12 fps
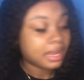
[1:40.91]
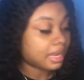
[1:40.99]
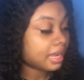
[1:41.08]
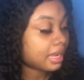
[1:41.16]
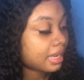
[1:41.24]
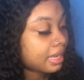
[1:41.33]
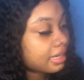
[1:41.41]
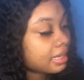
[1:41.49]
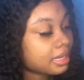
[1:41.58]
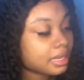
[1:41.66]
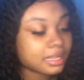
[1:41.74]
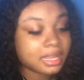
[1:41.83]
And
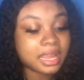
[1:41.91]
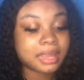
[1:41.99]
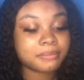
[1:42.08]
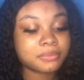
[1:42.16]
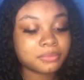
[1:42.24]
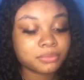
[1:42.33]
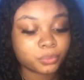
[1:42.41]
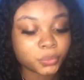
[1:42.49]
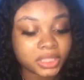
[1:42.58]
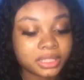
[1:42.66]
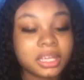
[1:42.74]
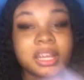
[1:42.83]
came with